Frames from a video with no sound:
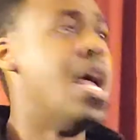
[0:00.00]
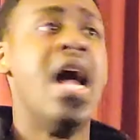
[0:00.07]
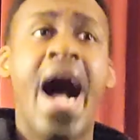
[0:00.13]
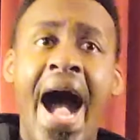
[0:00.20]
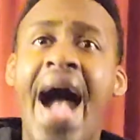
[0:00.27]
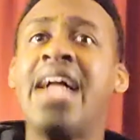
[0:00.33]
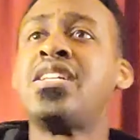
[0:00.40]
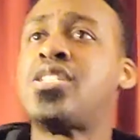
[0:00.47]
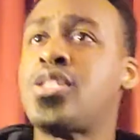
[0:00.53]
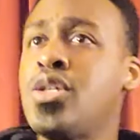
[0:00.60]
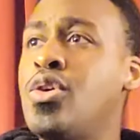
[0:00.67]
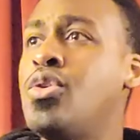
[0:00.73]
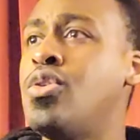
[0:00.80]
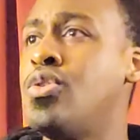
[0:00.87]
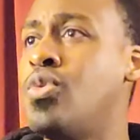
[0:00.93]
I
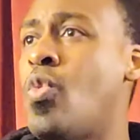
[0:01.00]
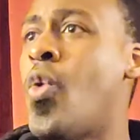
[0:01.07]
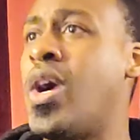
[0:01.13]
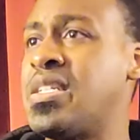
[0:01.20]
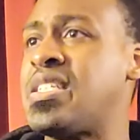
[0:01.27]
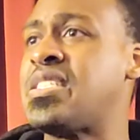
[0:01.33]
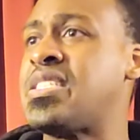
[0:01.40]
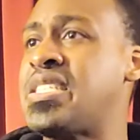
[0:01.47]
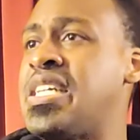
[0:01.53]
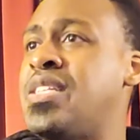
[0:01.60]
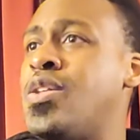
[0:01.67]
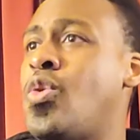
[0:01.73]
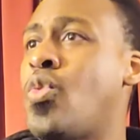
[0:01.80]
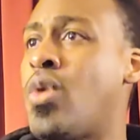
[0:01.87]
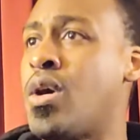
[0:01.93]
too want to see
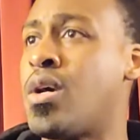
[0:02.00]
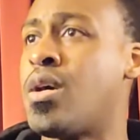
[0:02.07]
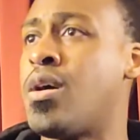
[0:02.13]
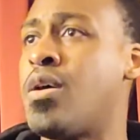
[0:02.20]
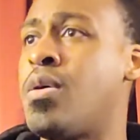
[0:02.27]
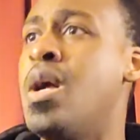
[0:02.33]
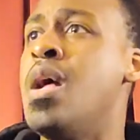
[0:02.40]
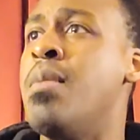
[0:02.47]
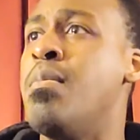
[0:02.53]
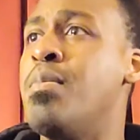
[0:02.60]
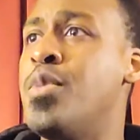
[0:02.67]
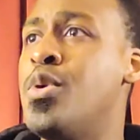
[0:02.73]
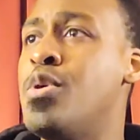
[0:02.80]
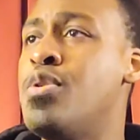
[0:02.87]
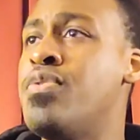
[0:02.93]
the world
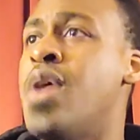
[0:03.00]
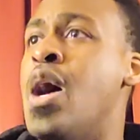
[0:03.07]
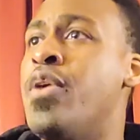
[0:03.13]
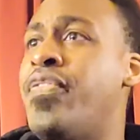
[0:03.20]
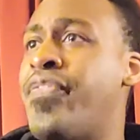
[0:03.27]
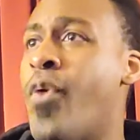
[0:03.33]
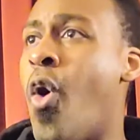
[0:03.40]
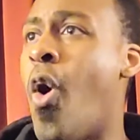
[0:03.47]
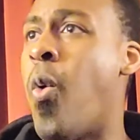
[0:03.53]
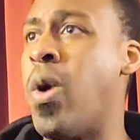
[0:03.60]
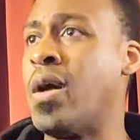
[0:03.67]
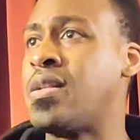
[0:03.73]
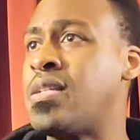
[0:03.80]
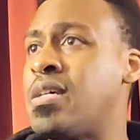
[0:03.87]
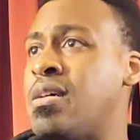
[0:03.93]
move
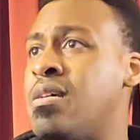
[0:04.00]
forward.